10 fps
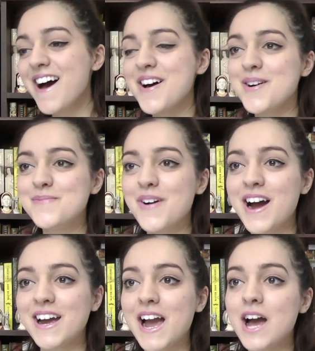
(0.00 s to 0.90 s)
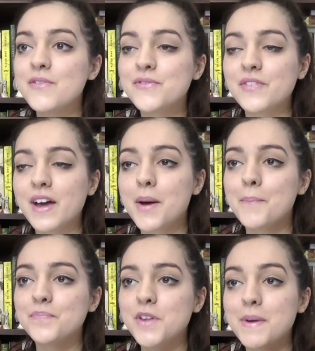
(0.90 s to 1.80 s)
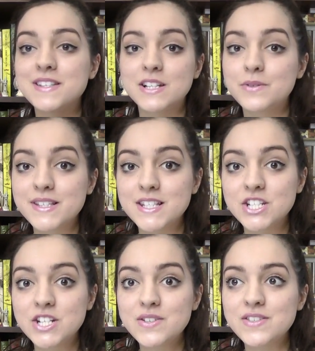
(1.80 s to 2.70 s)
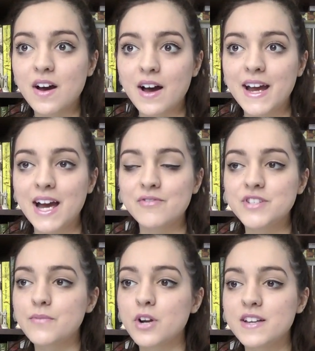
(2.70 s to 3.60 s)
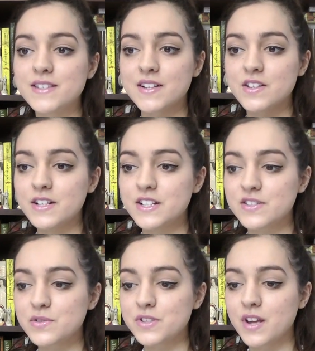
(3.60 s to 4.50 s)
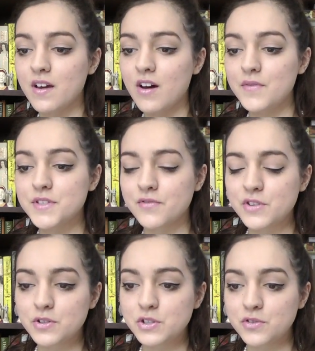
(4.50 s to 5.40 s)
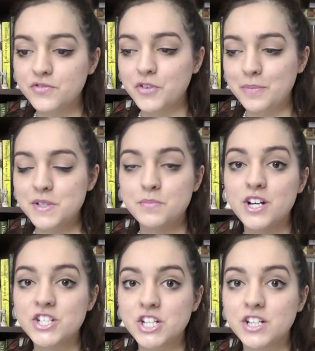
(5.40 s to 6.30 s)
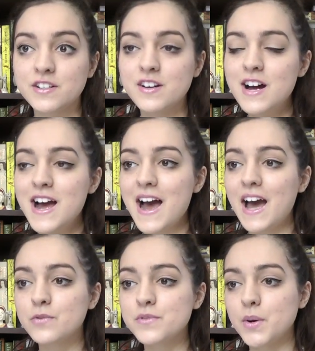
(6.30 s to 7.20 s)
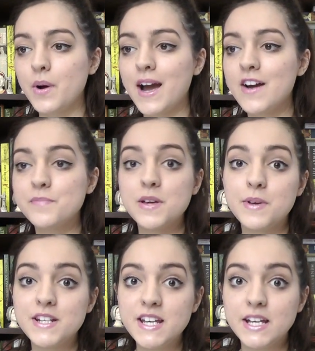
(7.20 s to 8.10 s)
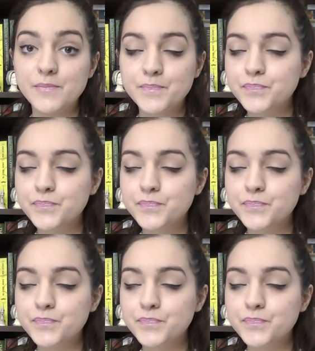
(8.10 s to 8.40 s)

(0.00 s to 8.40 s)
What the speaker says: I have mental illness issues, I have generalised anxiety disorder, I've suffered on and off from depression, and also I have BPD.